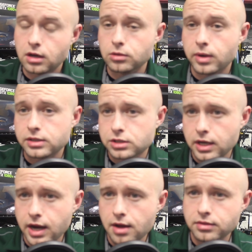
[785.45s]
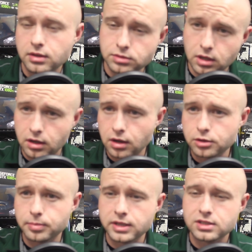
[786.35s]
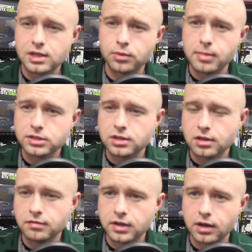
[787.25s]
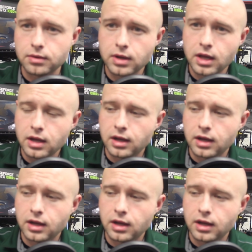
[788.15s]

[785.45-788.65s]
Otherwise, check out these other places that we mentioned in the video.